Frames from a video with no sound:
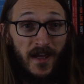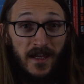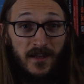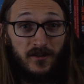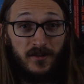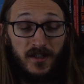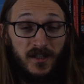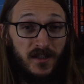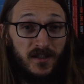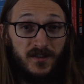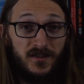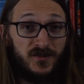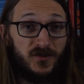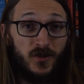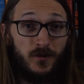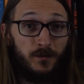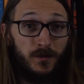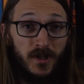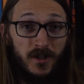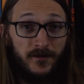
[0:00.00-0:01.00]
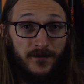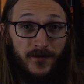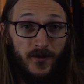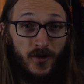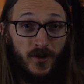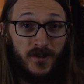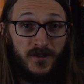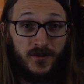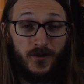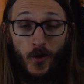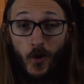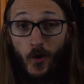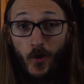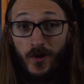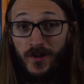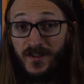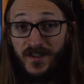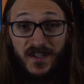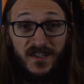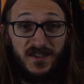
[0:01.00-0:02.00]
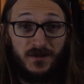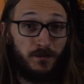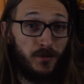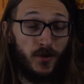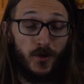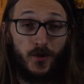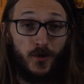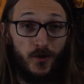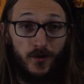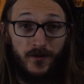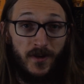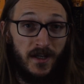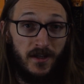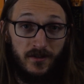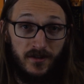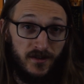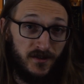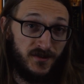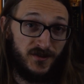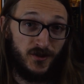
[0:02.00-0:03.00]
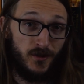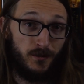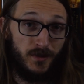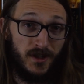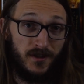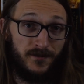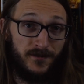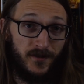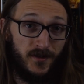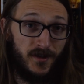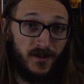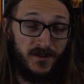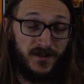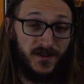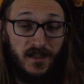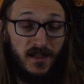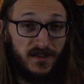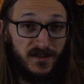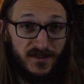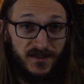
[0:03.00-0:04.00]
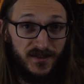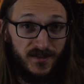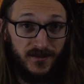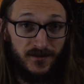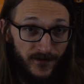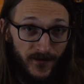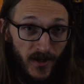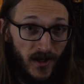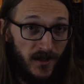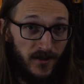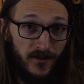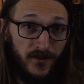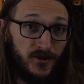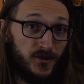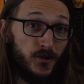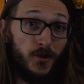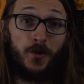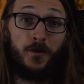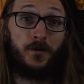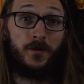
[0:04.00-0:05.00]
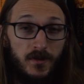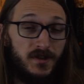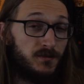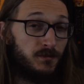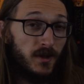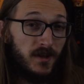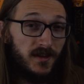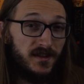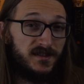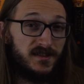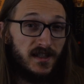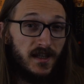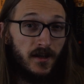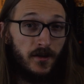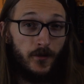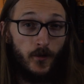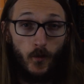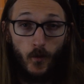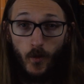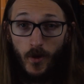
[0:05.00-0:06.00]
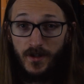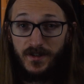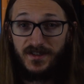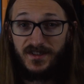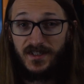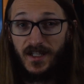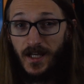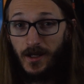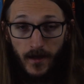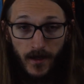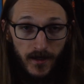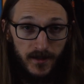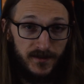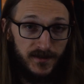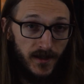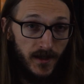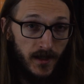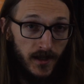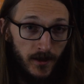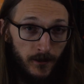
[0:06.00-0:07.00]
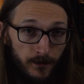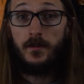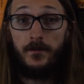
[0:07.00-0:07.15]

aliens or Bigfoot or disprove aliens or Bigfoot, it's to find the truth. Let's break this down one step at a time.